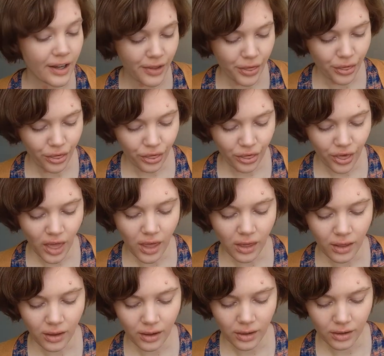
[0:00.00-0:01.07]
I think
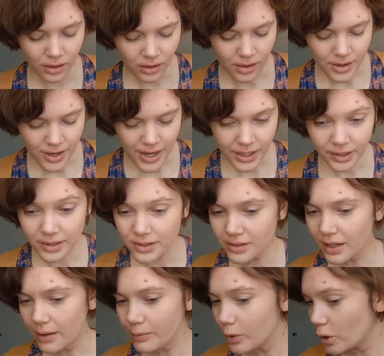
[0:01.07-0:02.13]
next
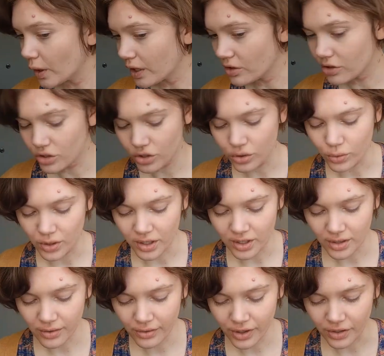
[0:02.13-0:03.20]
I'm going to
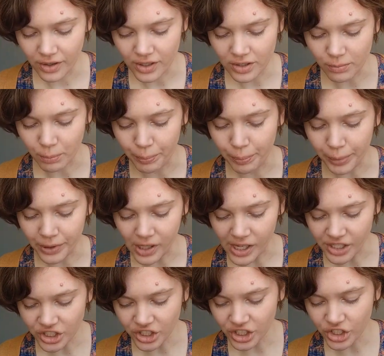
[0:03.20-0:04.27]
give this
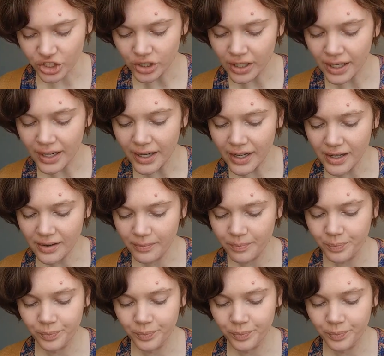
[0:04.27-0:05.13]
blush a try.